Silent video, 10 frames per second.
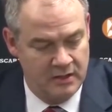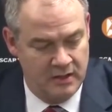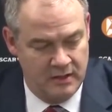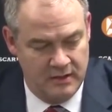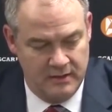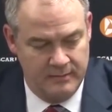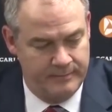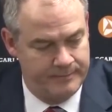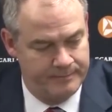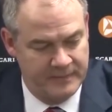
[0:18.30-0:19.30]
Um,
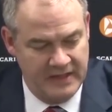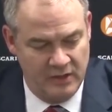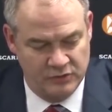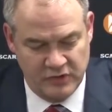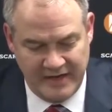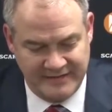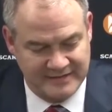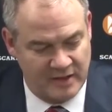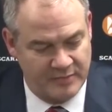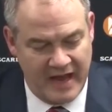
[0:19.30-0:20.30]
you know, tried to
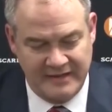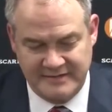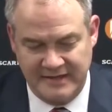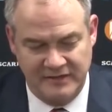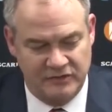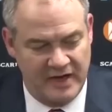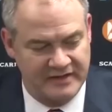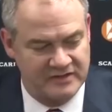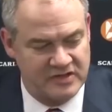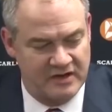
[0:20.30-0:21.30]
sub guys in, tried
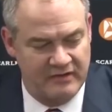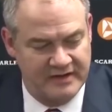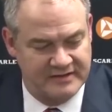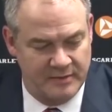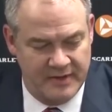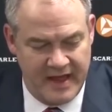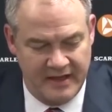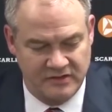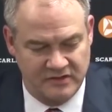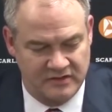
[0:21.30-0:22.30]
to generate some of
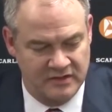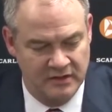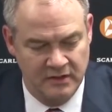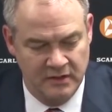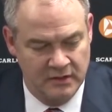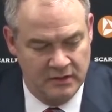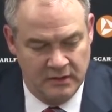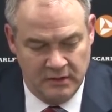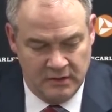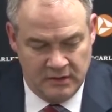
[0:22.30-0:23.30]
that. Just,
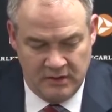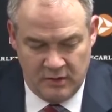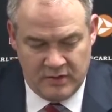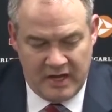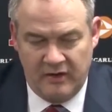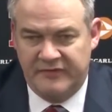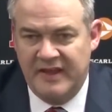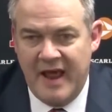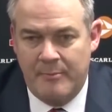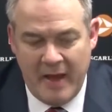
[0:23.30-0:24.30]
you know, got off to
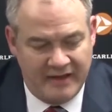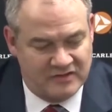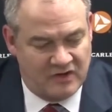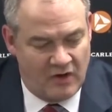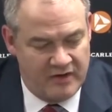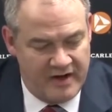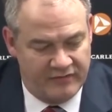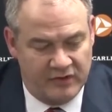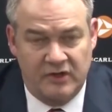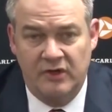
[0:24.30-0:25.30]
that bad start,
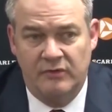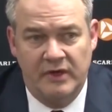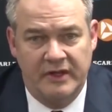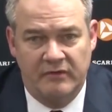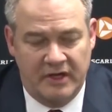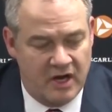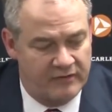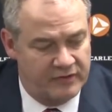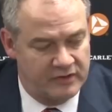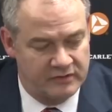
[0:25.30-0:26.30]
never could really
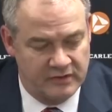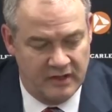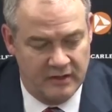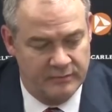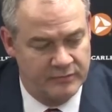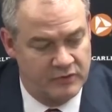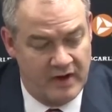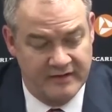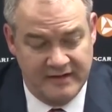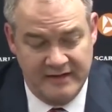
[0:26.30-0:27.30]
recover. Um,
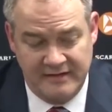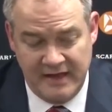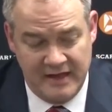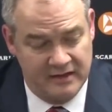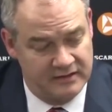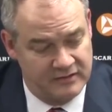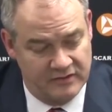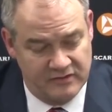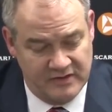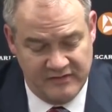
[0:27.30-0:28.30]
credit to Indiana.
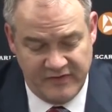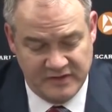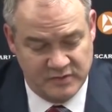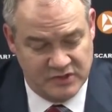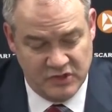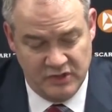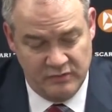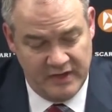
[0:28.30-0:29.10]
Thought their defense was good.